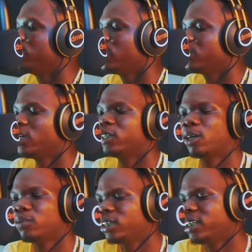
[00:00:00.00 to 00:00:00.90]
it now. So I
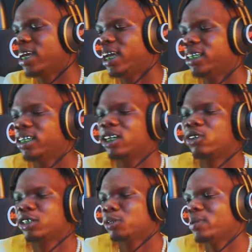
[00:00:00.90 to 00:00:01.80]
dropped the chant and I
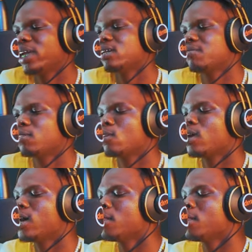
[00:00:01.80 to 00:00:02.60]
was just Blackie for a while.